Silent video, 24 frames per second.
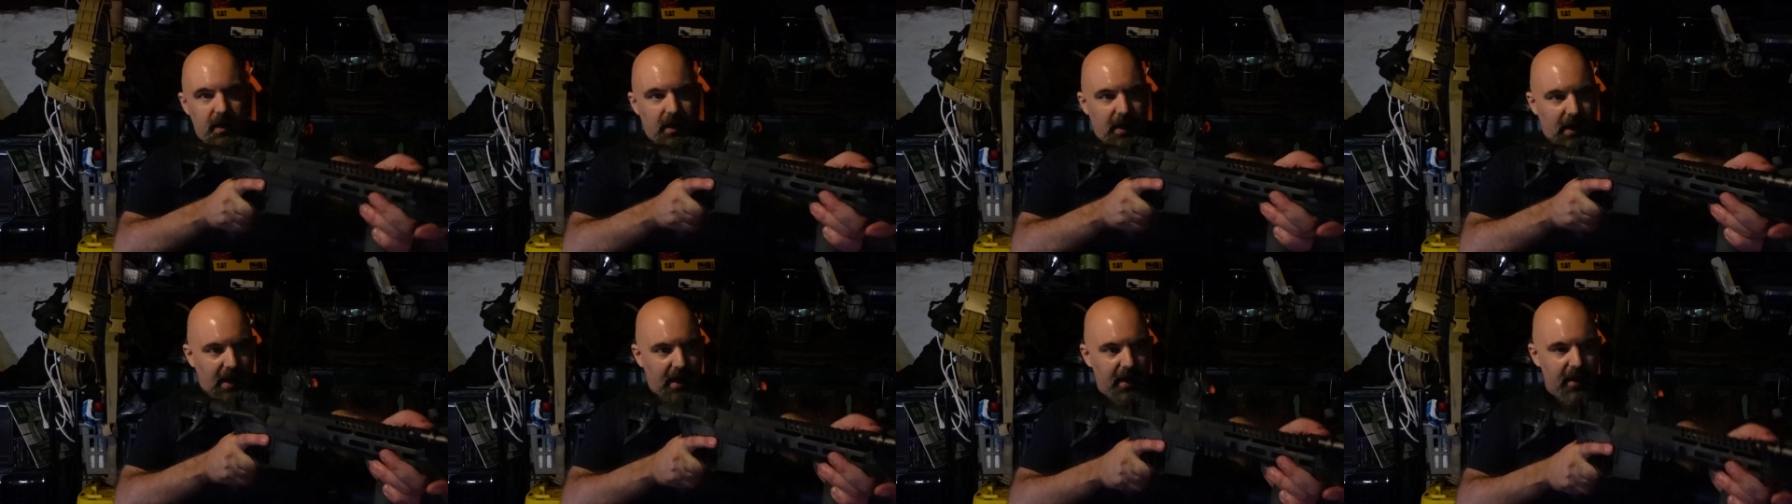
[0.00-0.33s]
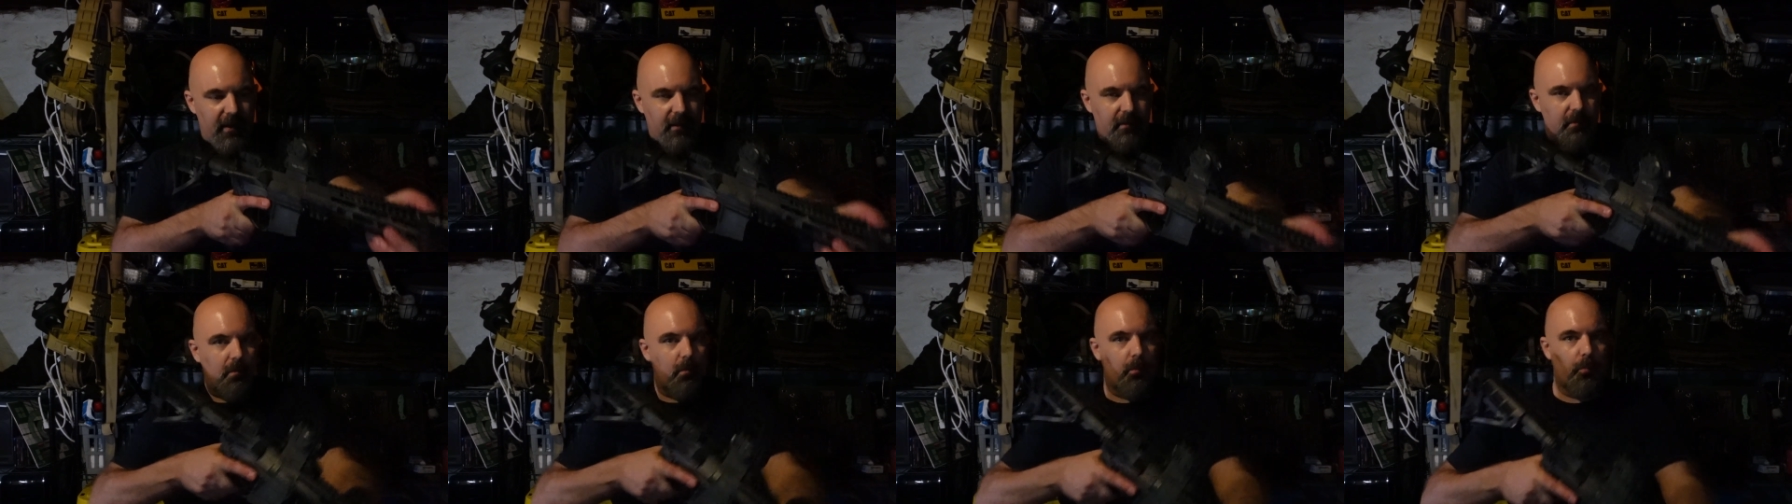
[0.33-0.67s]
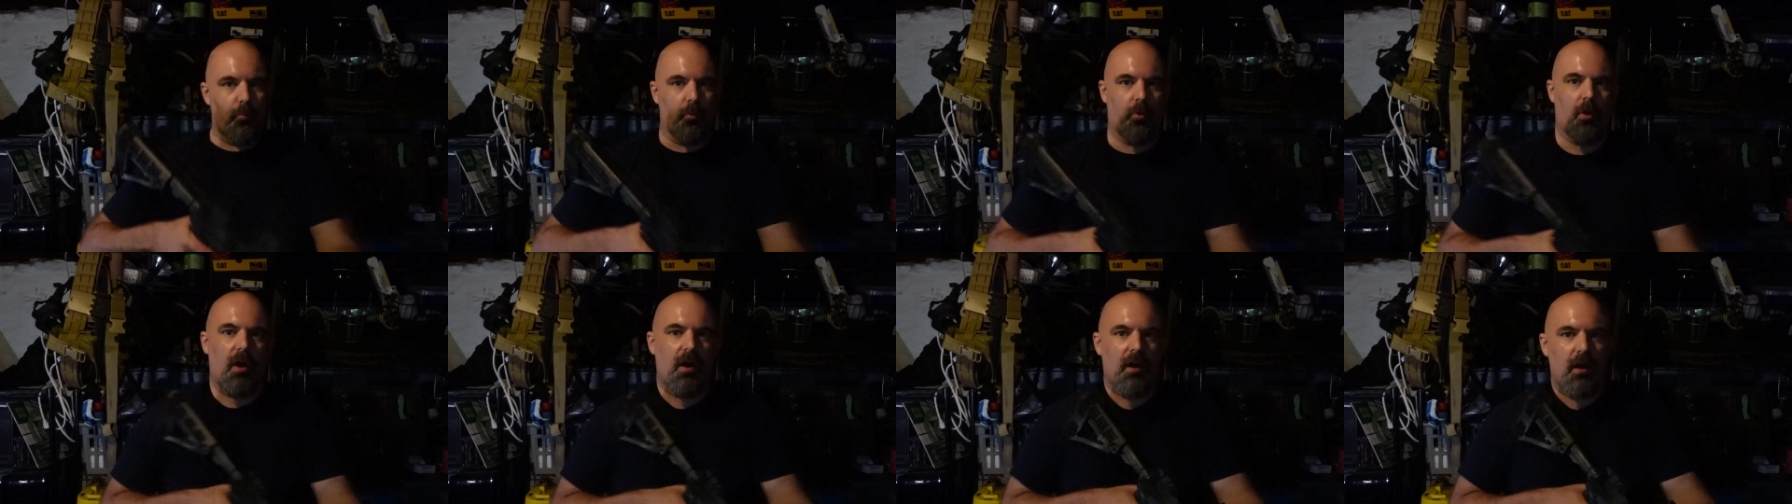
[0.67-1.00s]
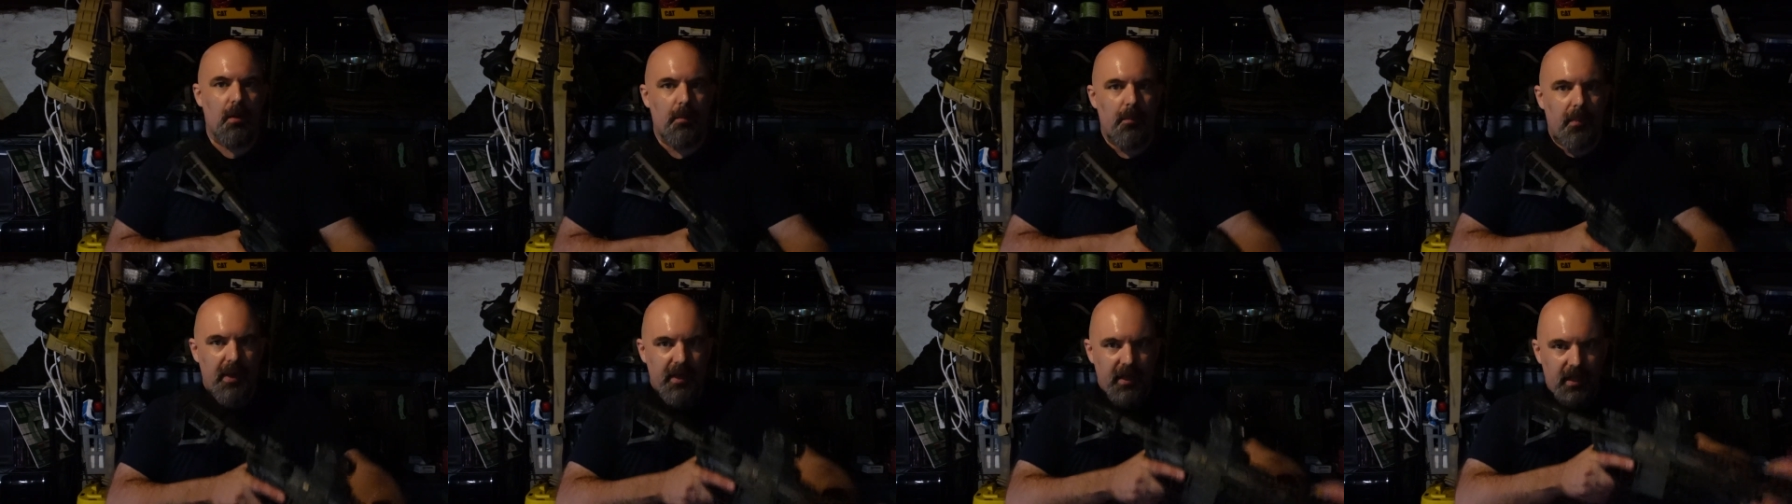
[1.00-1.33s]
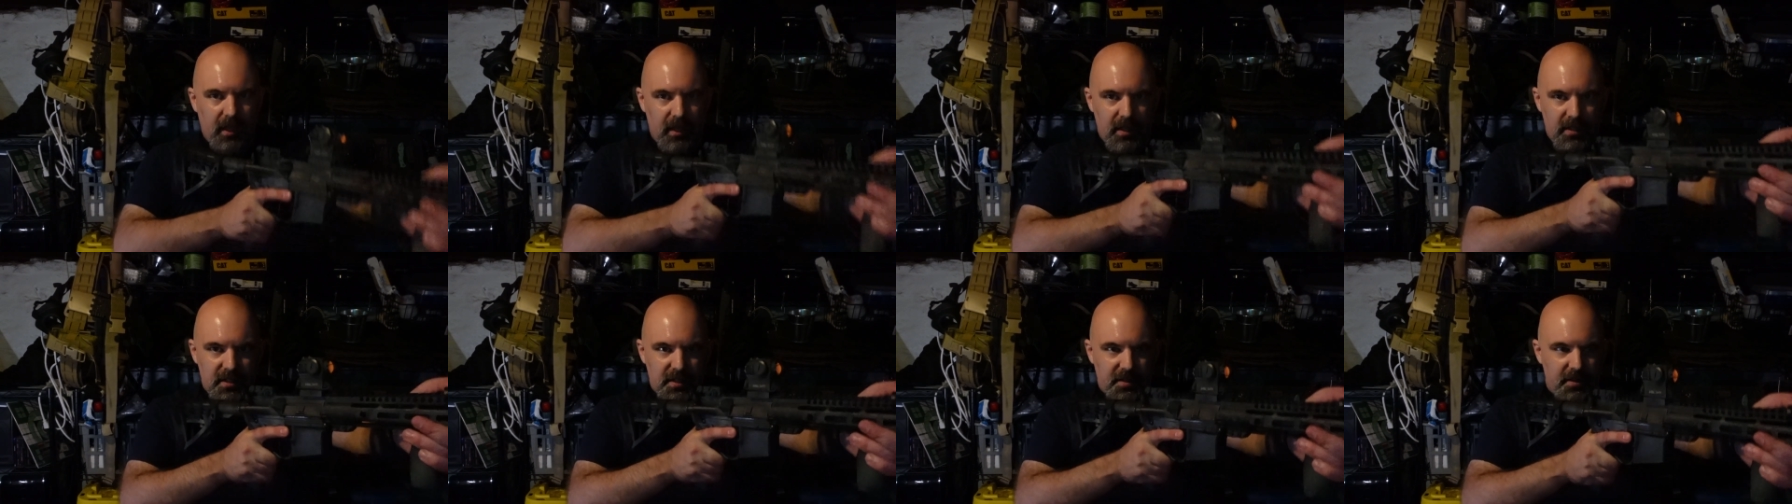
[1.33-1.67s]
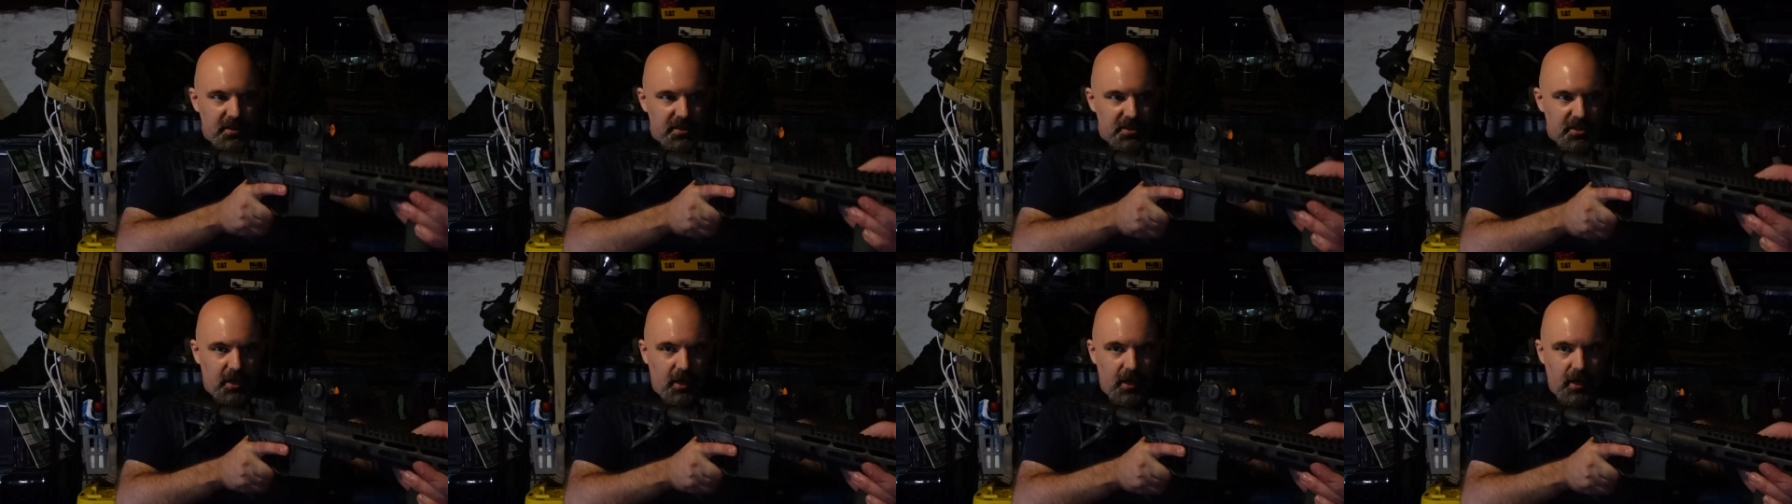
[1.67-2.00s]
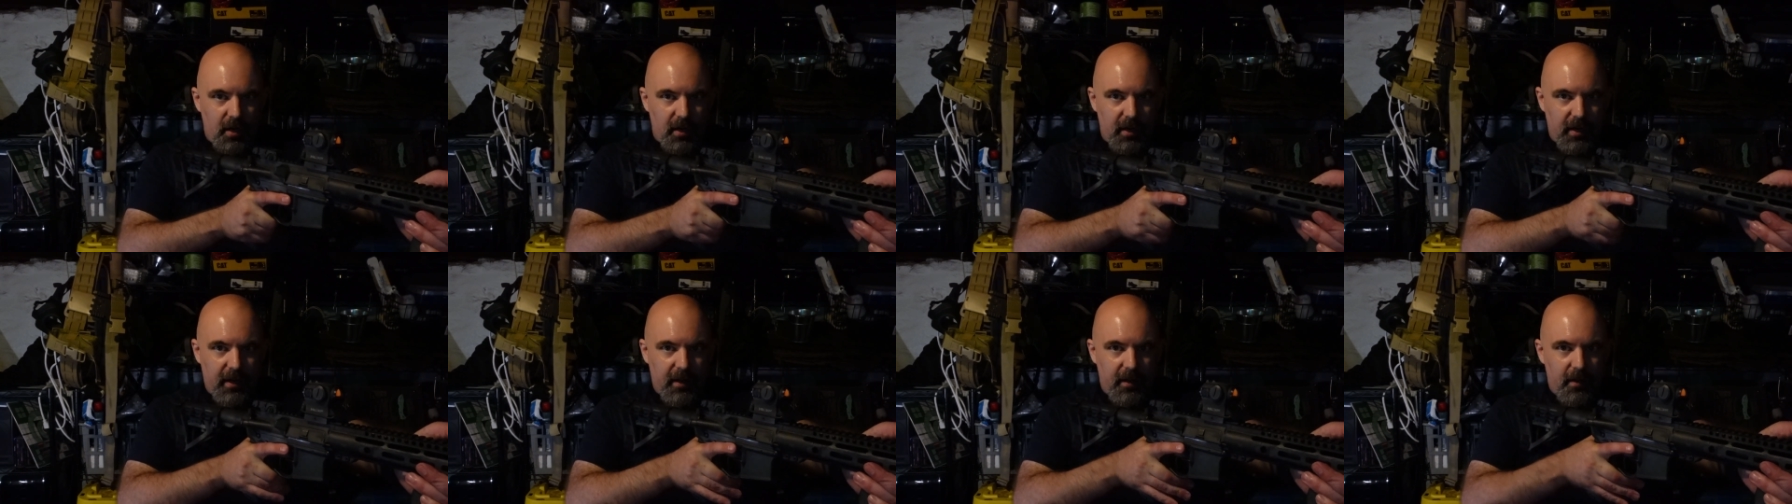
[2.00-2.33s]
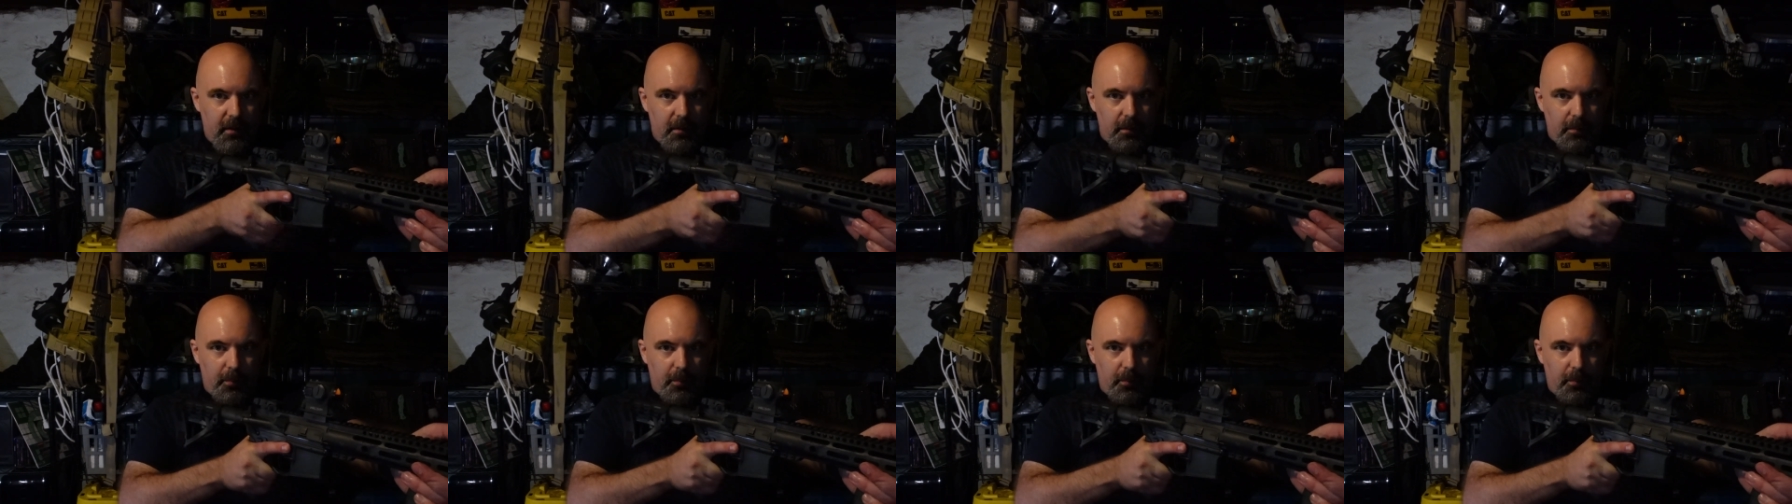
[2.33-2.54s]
I brought up my gun to the target,